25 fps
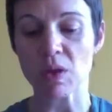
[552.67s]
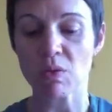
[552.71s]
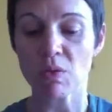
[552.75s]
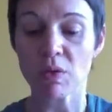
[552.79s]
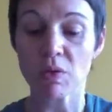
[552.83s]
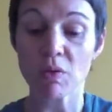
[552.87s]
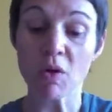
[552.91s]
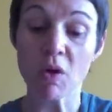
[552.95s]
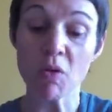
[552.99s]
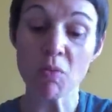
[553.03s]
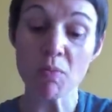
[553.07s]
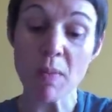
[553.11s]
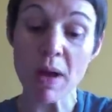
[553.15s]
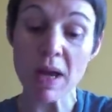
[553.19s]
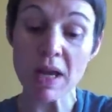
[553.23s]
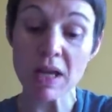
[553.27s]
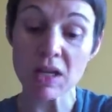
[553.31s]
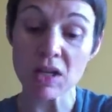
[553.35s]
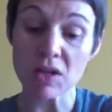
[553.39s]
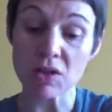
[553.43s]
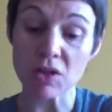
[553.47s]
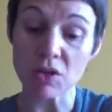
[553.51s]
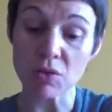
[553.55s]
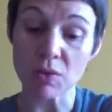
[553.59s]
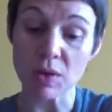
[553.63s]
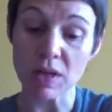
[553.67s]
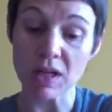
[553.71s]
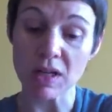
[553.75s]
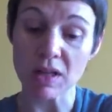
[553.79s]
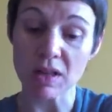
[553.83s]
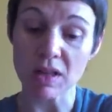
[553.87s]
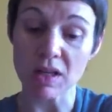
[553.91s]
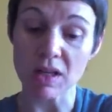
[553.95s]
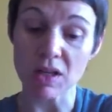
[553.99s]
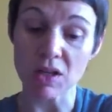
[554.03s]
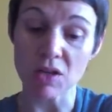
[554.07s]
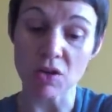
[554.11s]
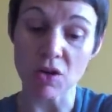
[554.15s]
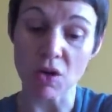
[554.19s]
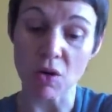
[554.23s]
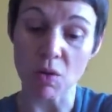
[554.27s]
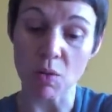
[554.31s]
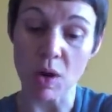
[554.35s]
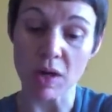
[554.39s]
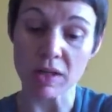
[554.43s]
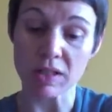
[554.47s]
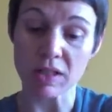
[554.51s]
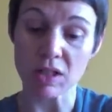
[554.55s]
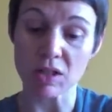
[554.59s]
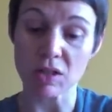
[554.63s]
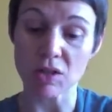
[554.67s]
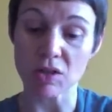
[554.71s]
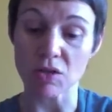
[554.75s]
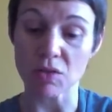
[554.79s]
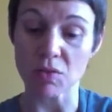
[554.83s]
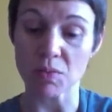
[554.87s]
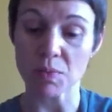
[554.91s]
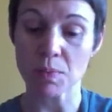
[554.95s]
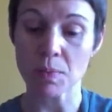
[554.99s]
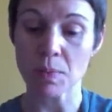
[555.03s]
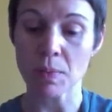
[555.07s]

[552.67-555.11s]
"We won't make you do anything you don't want to do."